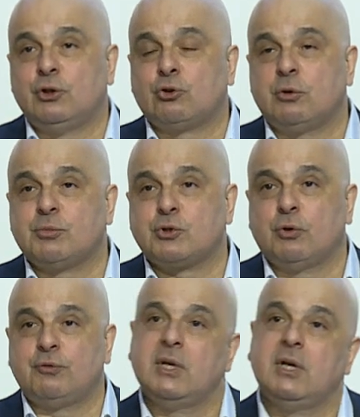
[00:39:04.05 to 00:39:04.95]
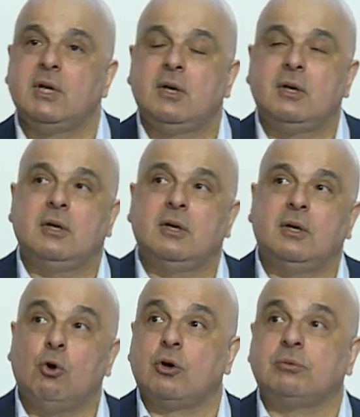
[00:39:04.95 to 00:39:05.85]
in terms of the uh,
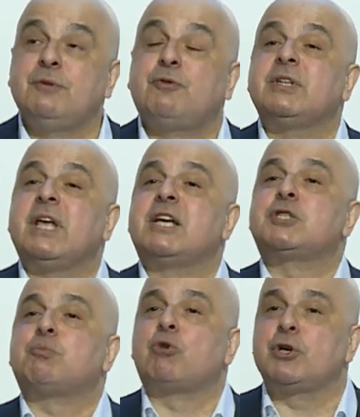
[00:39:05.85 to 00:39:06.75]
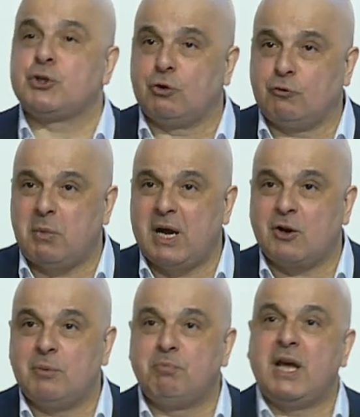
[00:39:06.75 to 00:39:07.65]
or different expression of
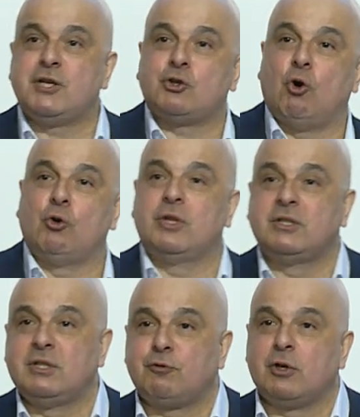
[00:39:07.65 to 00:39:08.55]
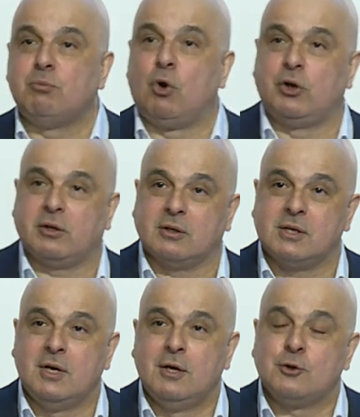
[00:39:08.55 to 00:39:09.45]
migraine based on the different molecules.
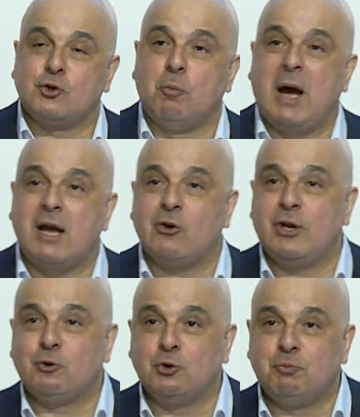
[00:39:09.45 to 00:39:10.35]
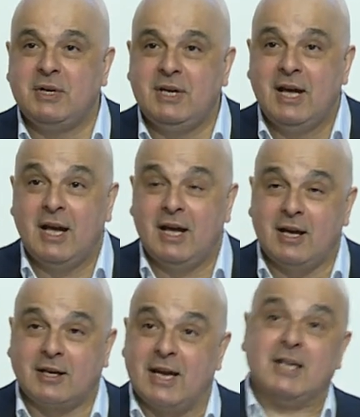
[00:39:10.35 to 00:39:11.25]
So migraine could be
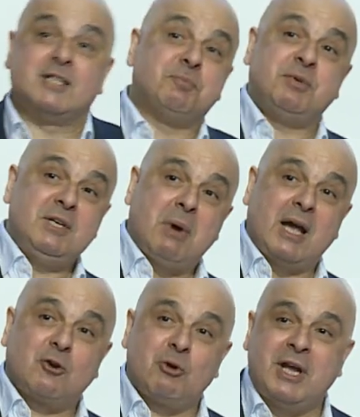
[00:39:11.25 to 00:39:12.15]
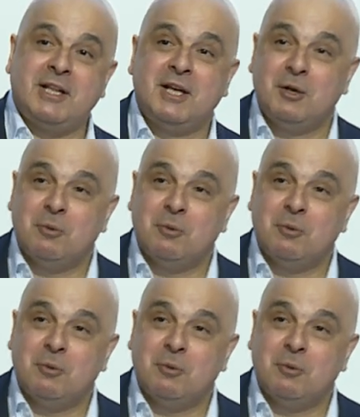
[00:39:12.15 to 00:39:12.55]
uh, KATP migraine,